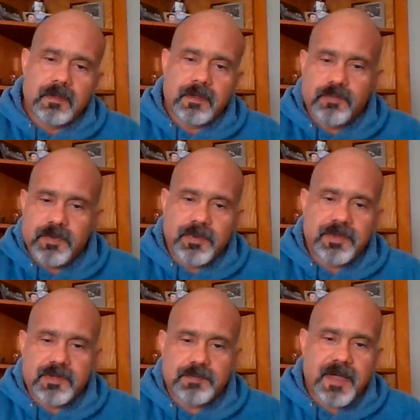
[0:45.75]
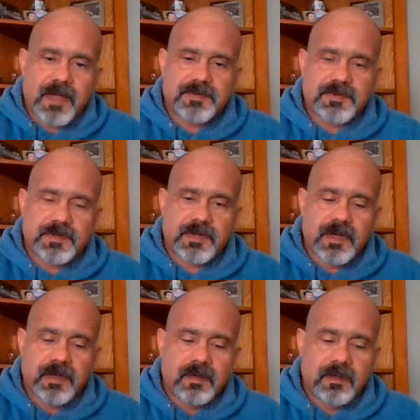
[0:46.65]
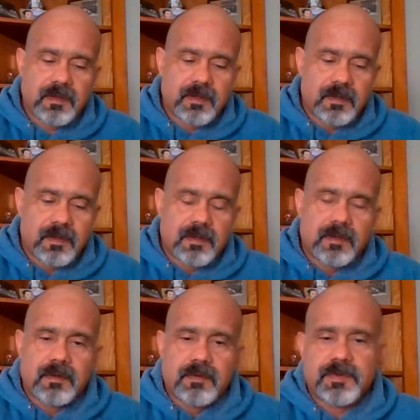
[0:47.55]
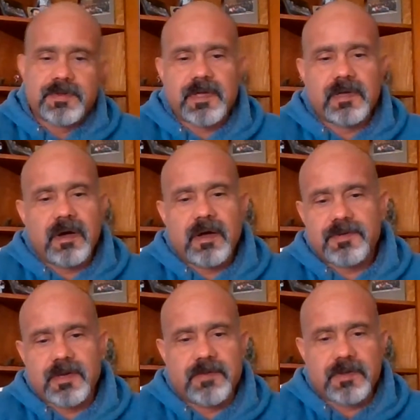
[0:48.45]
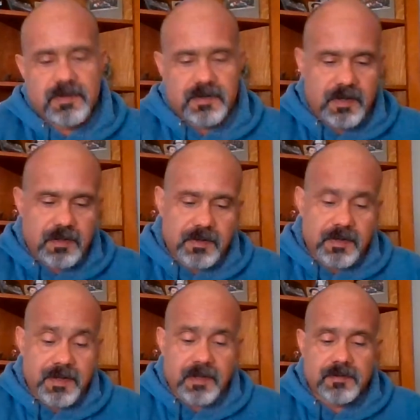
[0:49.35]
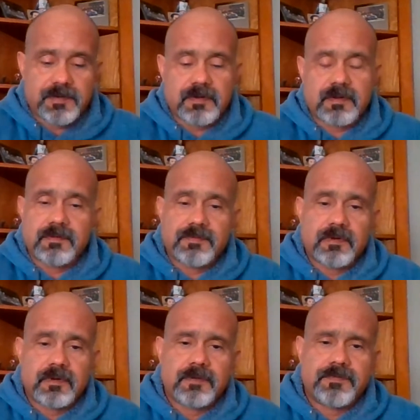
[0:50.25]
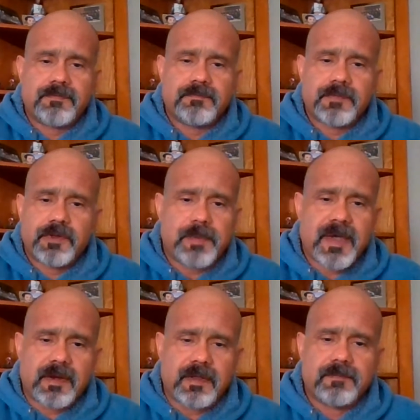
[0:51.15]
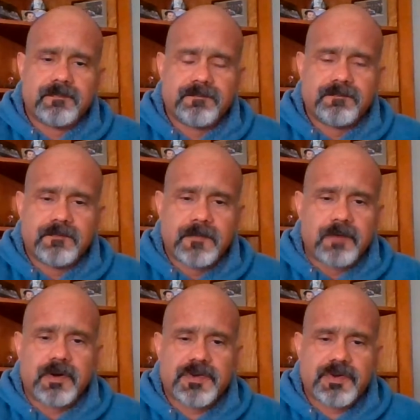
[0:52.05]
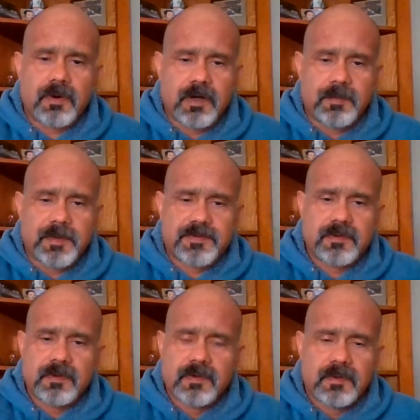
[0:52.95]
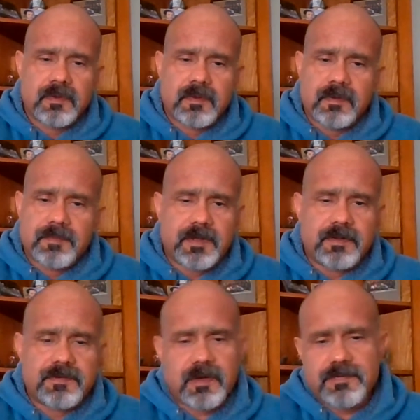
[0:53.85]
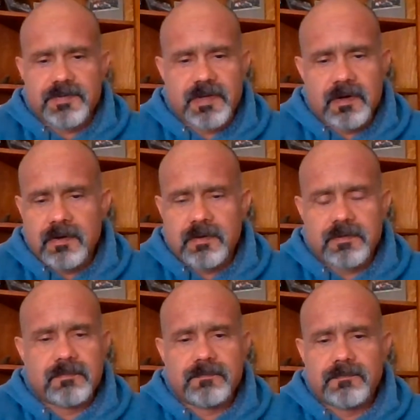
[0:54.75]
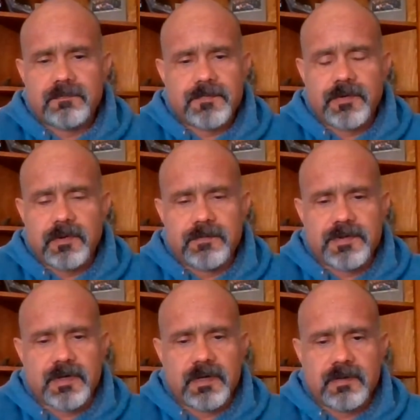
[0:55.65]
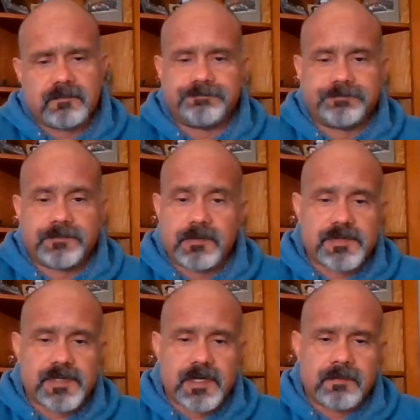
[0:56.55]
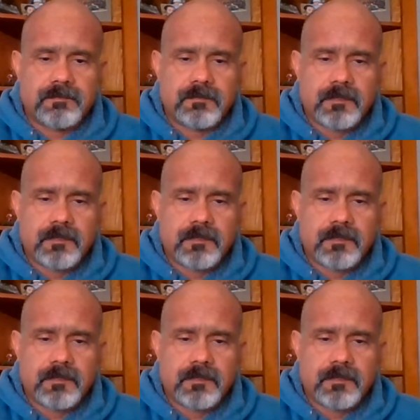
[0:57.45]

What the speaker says: as we read this passage today, we see God's given us an analysis of humanity, of our shortcomings, being self-centered, full of deceit, full of sin.